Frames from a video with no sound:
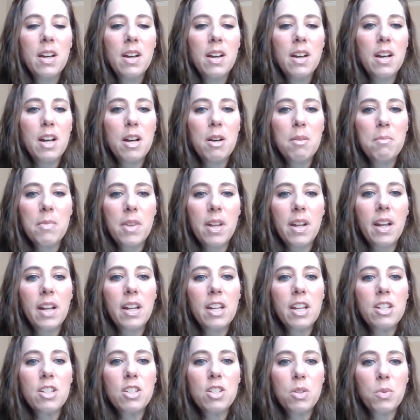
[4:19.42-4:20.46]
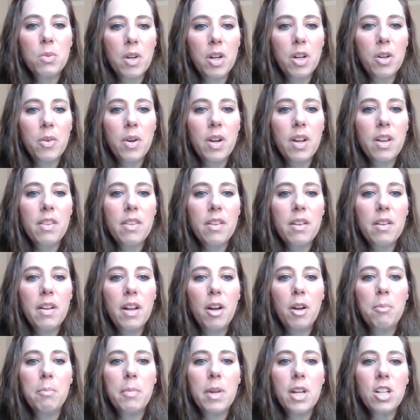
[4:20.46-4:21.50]
that I get to work with and
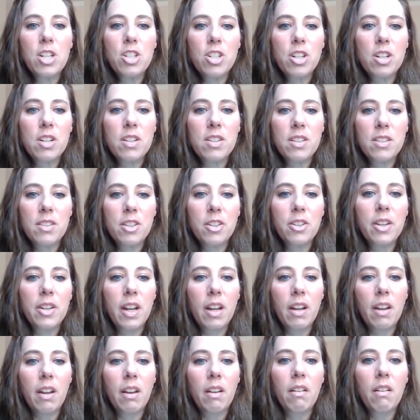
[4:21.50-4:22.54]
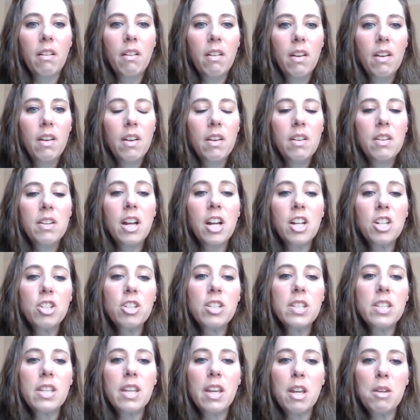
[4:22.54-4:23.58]
help make sure that they're getting not
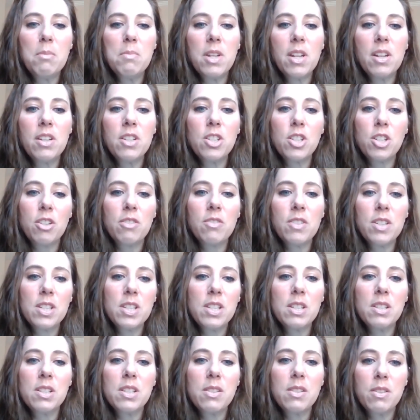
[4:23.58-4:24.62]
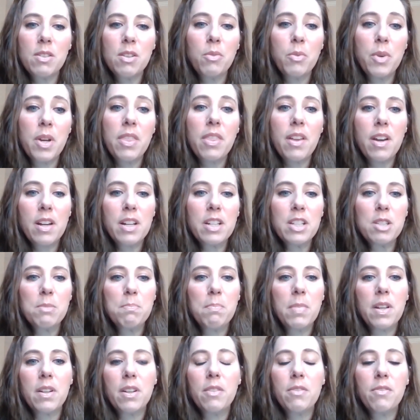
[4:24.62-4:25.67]
just the ABA services with us,
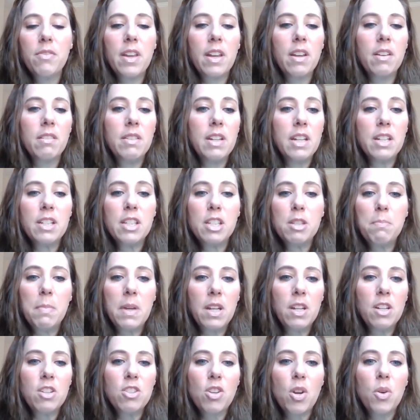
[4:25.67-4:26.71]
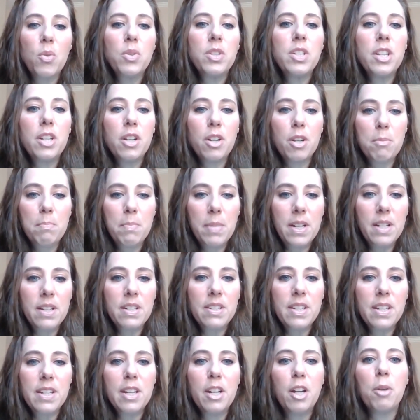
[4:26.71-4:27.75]
but if they need speech, OT or
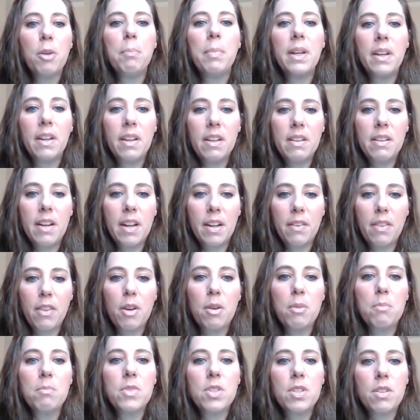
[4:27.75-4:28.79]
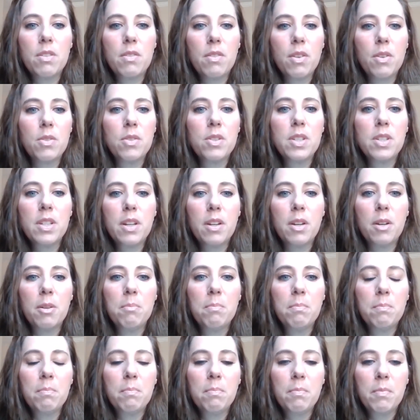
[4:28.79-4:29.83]
PT, helping connect them to those
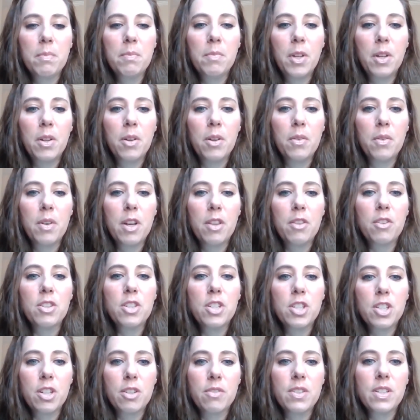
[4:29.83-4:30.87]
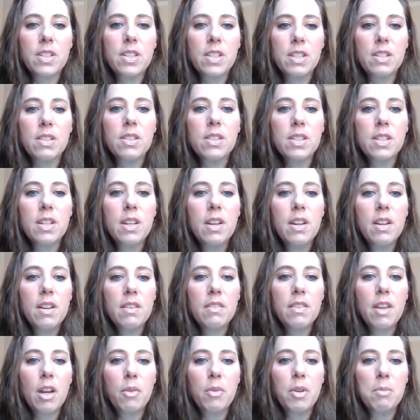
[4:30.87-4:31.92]
other services
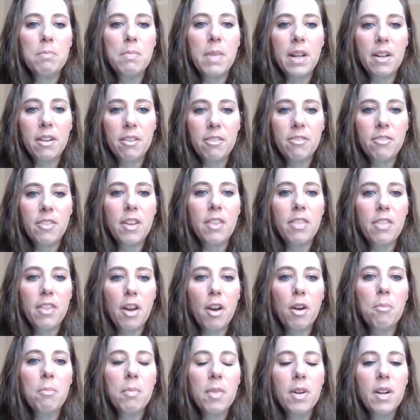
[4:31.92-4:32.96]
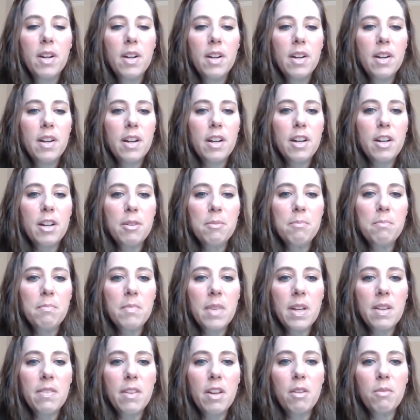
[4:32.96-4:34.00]
that would benefit them.
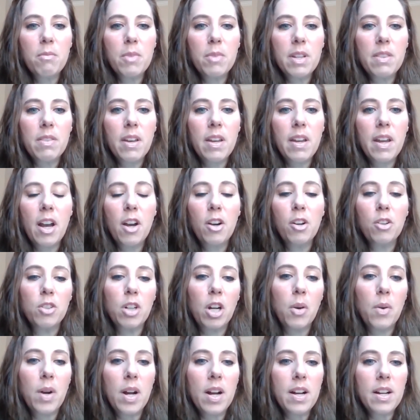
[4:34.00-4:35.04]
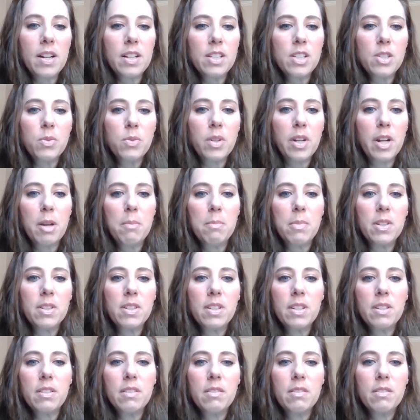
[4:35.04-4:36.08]
And then when they outgrow us, we're able
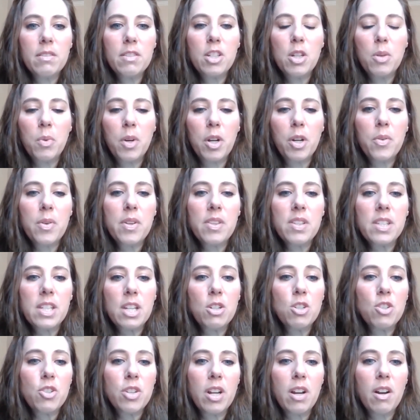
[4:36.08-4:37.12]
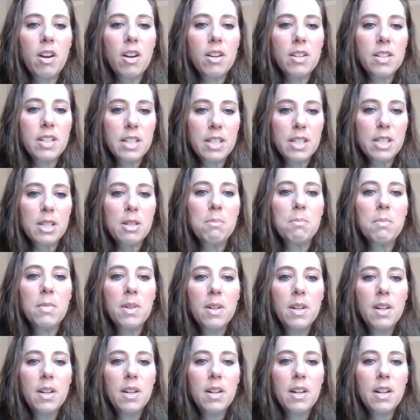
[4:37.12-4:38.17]
to work with Centria Autism
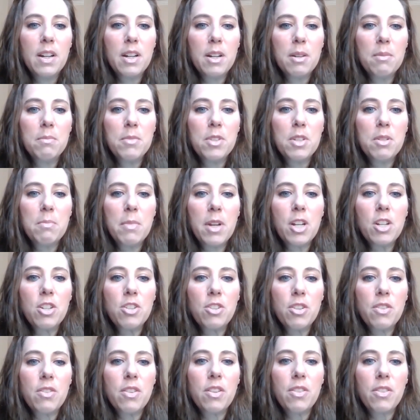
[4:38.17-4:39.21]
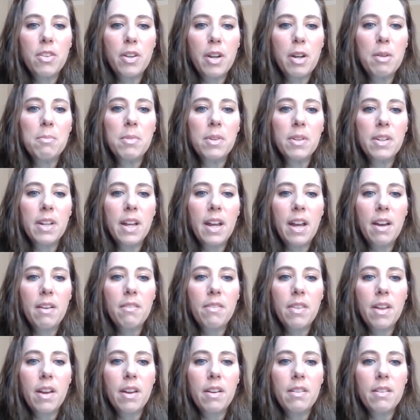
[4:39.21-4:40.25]
to make sure that they're able to have
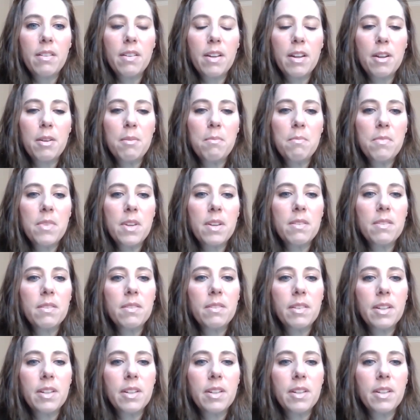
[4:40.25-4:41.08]
that the